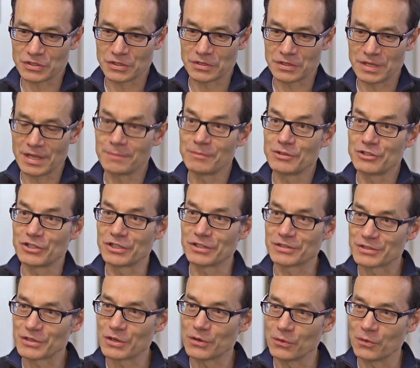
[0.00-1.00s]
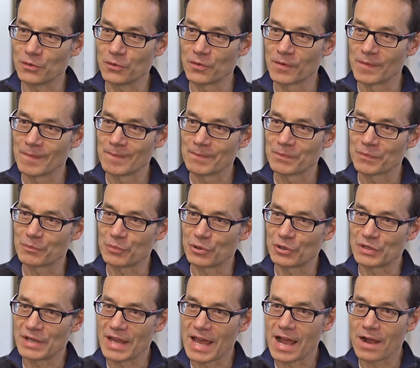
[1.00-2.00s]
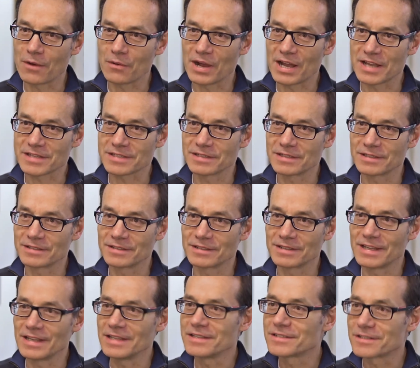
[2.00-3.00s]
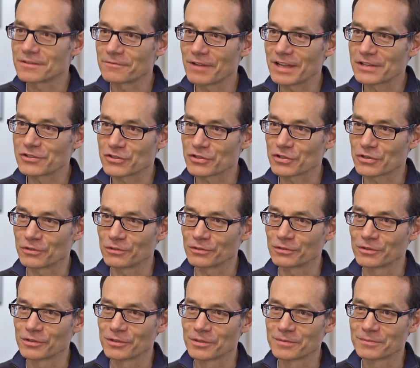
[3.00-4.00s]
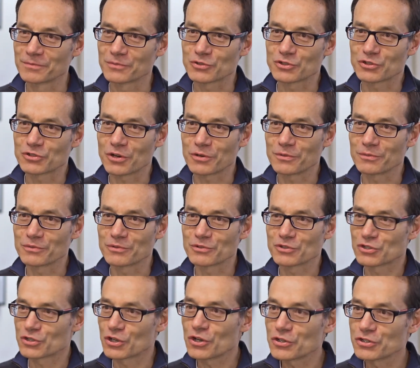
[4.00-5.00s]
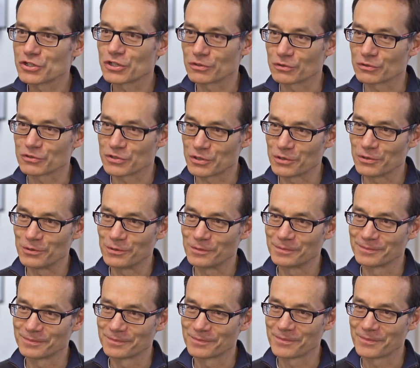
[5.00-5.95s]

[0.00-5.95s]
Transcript: an imaging tool, but now as an interventional stroke surgical tool.